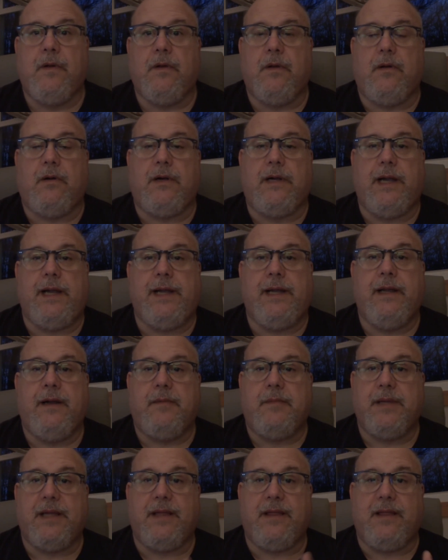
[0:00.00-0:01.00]
Okay?
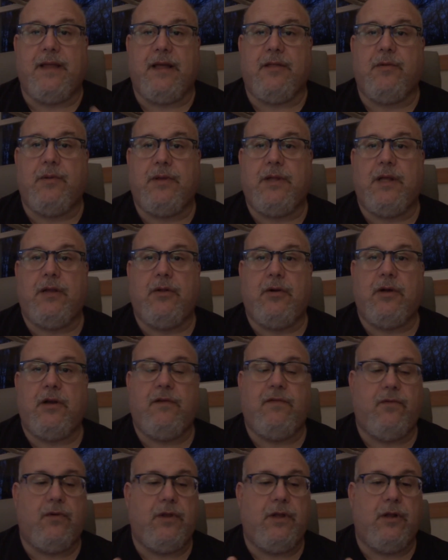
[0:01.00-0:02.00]
Because that's what they're
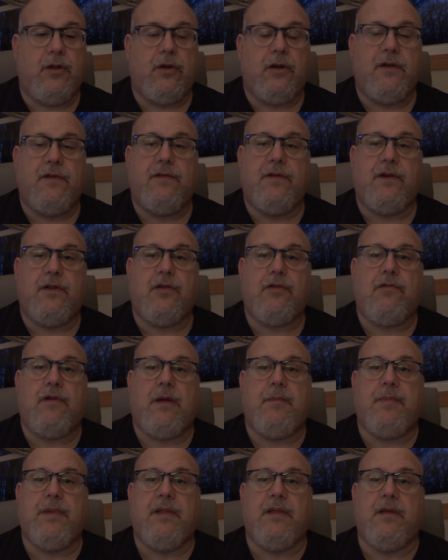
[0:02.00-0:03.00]
looking for. They're looking for
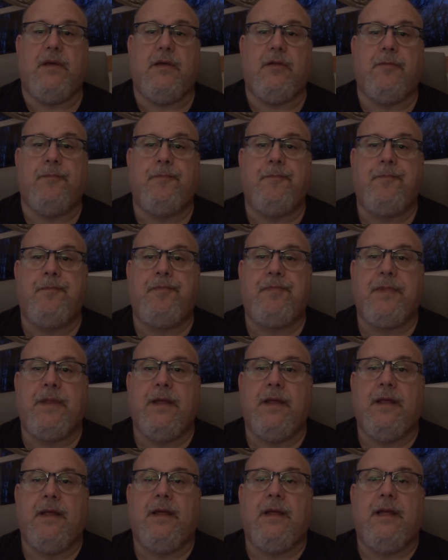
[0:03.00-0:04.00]
discrepancies.
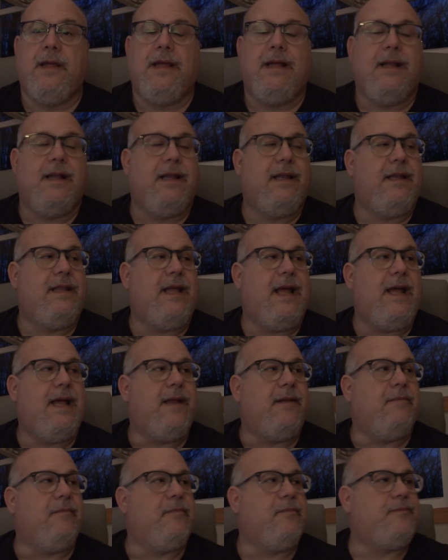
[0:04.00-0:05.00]

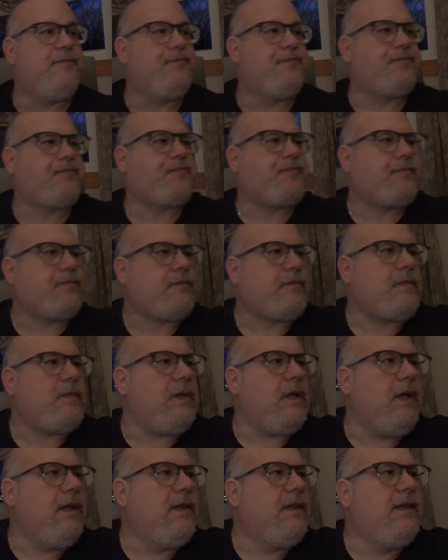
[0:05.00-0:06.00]
Then,
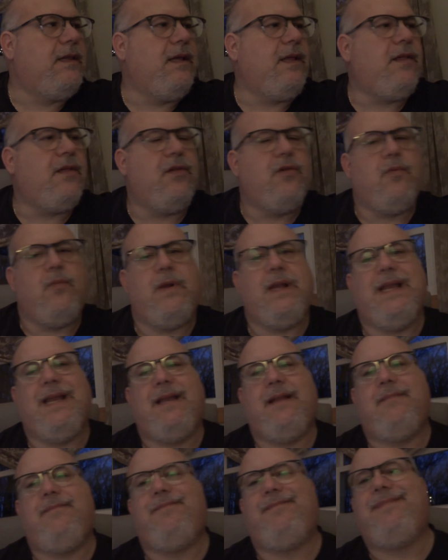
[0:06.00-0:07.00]
this is when
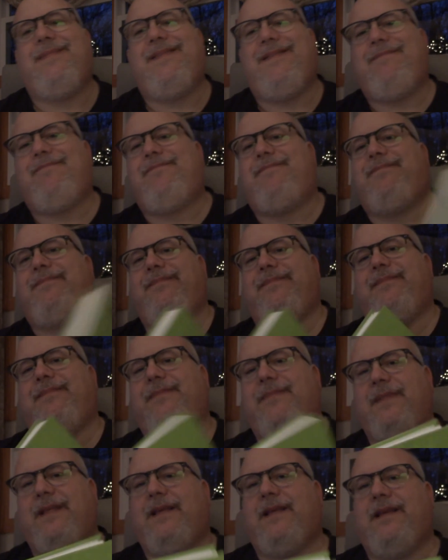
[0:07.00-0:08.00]

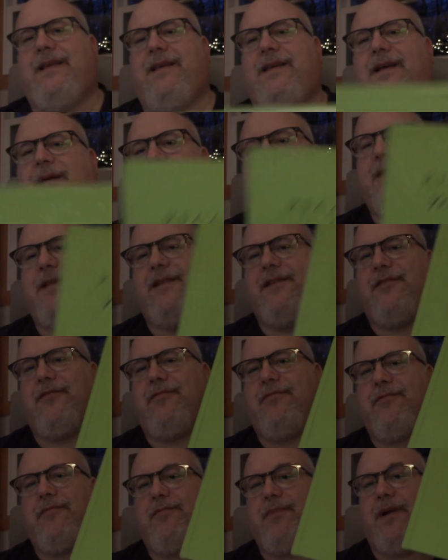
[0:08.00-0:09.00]
comes
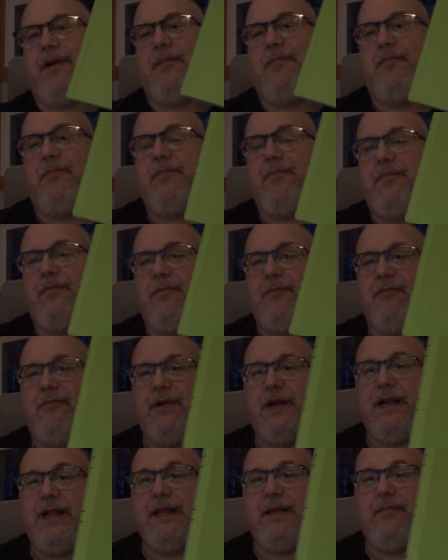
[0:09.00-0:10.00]
into a
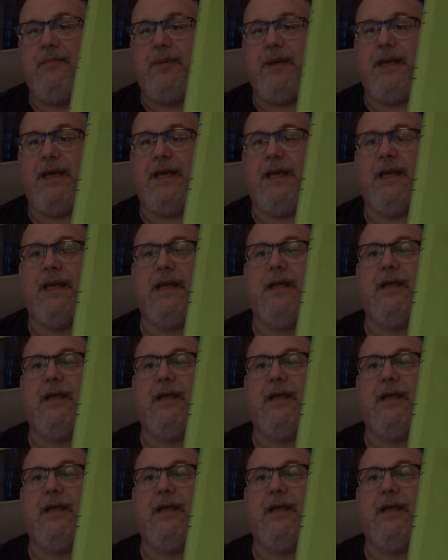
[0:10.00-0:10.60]
really big